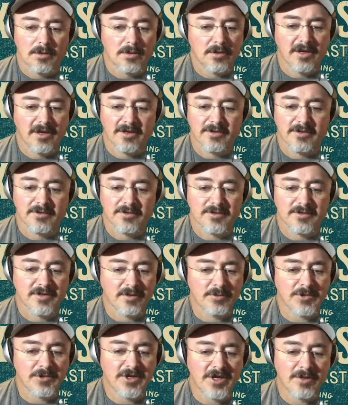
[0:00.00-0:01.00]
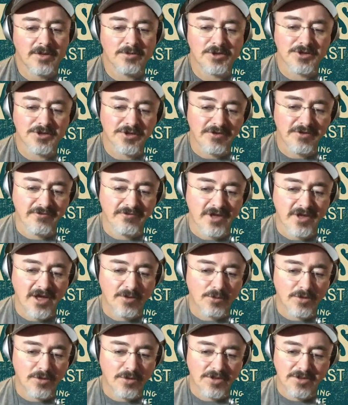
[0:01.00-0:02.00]
Yeah, some of the images that you've
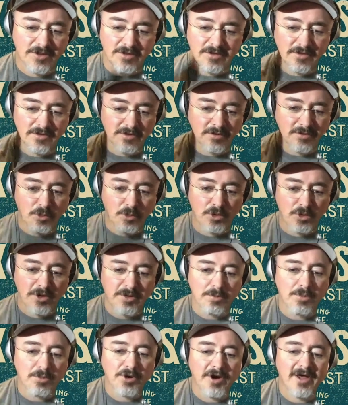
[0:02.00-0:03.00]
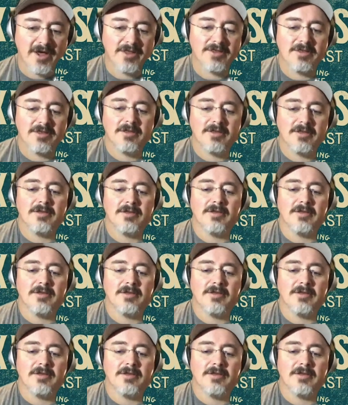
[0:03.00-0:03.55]
got with the morning breath,